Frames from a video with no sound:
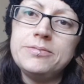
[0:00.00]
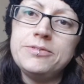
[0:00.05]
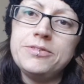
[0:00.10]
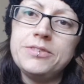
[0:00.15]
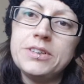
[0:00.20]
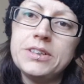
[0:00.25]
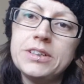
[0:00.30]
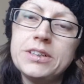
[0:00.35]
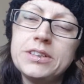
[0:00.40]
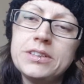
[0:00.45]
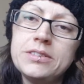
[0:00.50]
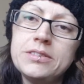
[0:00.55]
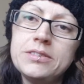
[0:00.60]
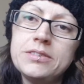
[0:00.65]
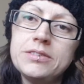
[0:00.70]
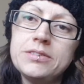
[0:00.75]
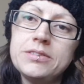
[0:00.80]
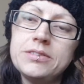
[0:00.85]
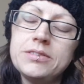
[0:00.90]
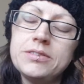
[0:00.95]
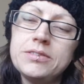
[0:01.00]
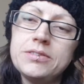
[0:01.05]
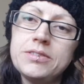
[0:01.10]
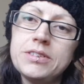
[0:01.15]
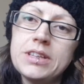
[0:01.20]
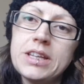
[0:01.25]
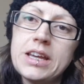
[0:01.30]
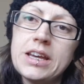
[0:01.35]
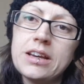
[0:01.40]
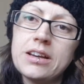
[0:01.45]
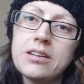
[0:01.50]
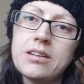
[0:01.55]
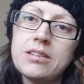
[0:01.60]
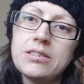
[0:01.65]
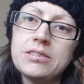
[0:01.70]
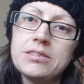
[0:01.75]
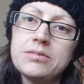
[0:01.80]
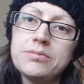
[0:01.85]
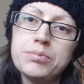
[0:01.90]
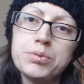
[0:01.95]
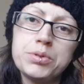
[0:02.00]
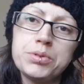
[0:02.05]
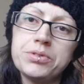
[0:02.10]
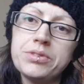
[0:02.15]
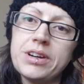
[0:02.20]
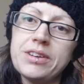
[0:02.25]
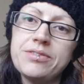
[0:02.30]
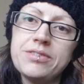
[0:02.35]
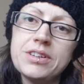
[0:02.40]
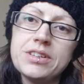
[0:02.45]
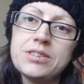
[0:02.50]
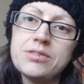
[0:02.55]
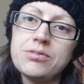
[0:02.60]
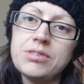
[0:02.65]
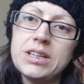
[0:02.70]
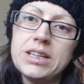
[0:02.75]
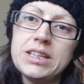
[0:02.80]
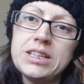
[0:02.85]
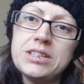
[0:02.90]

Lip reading: for their kind of poor efforts, really.